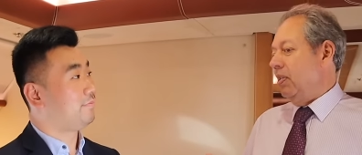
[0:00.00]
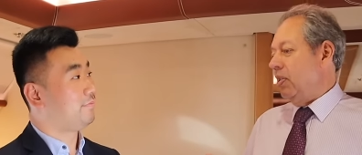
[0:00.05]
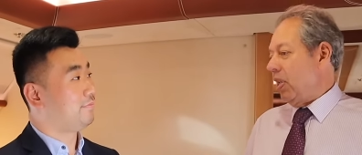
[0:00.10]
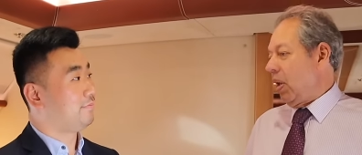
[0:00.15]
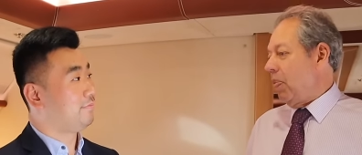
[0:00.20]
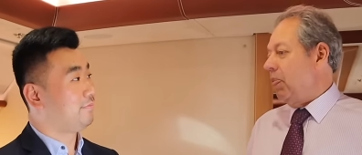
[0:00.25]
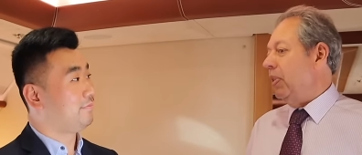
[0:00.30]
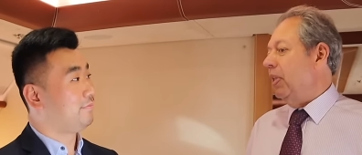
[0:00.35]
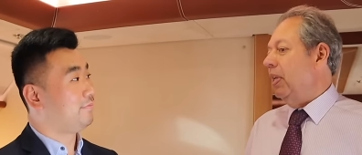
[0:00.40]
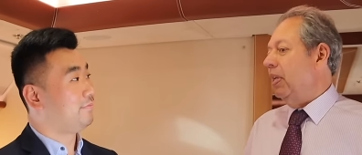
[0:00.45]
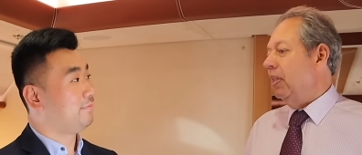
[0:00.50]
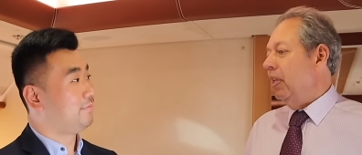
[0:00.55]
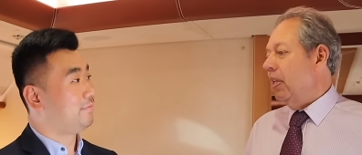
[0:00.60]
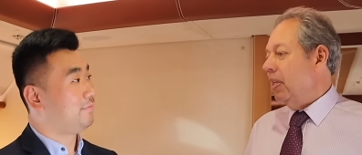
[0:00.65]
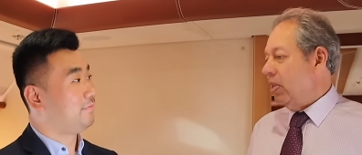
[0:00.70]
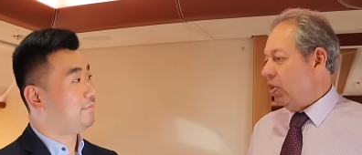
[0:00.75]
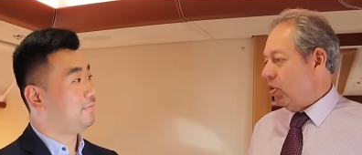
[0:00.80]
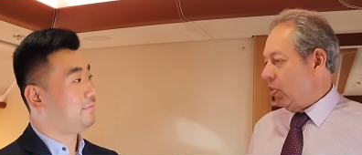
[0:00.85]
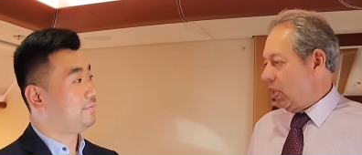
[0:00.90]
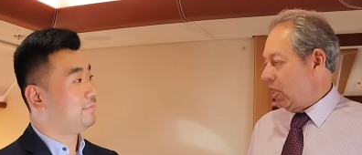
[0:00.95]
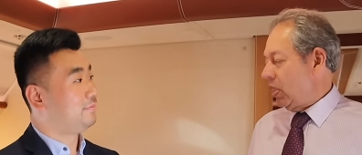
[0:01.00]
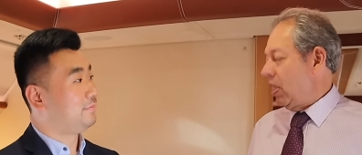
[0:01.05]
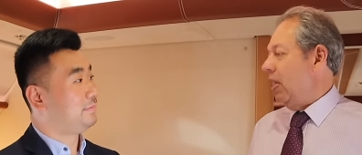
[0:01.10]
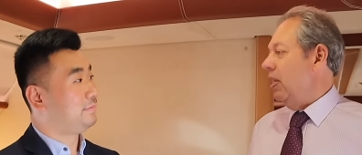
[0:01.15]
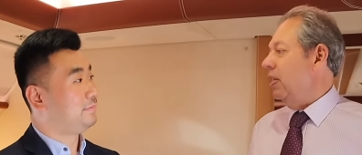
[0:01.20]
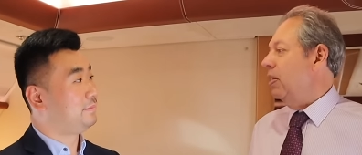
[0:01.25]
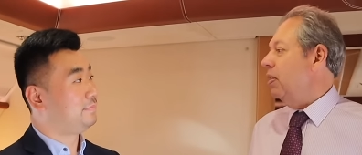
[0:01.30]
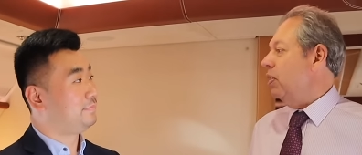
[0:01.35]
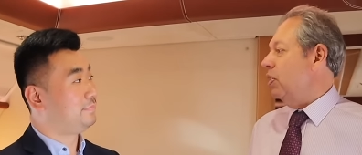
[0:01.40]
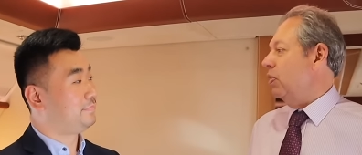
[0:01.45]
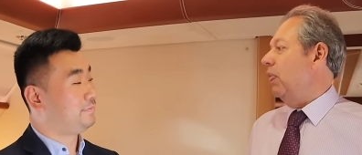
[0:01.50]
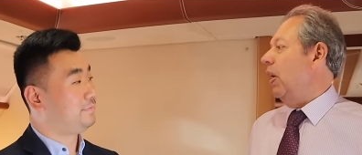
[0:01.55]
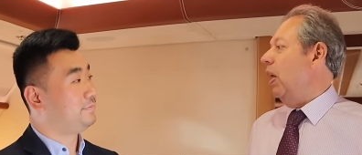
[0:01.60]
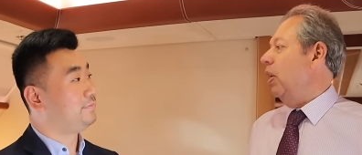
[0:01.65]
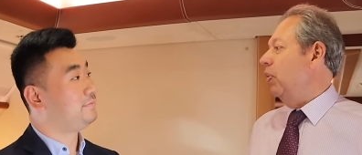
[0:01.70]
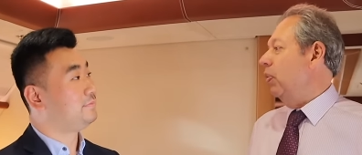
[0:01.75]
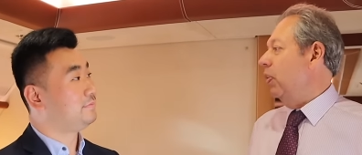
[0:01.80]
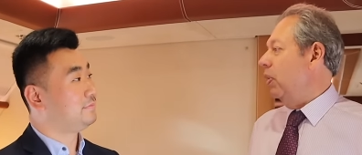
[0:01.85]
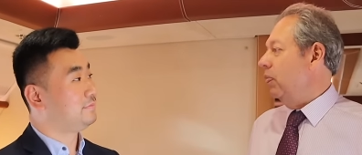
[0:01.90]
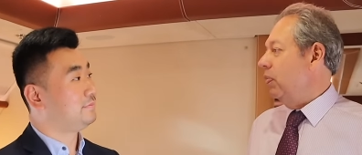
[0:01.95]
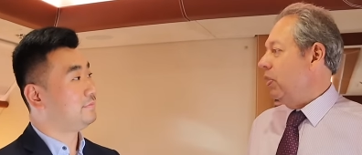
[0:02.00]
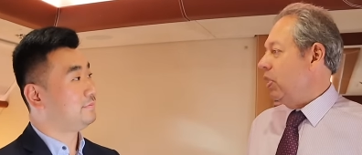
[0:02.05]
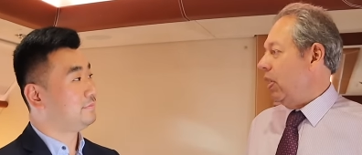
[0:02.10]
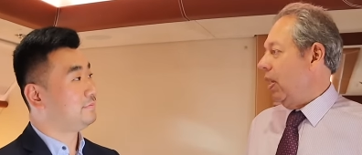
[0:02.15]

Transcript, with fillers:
Speaker 1: something that has retained its value over